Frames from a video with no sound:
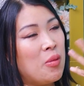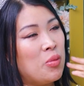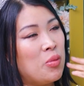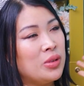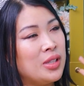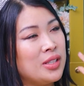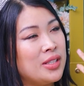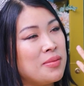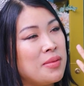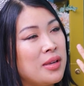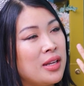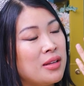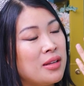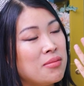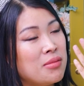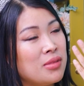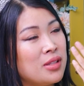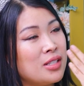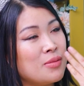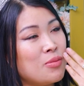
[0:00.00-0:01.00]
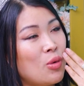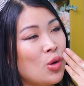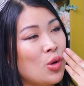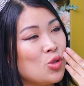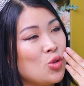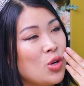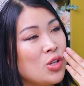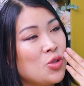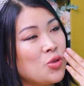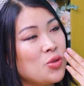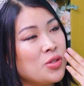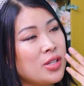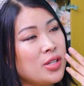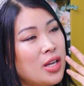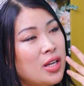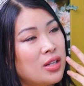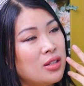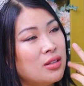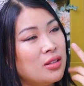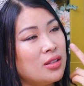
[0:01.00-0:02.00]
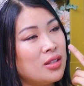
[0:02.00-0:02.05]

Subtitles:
does it moisturize your skin?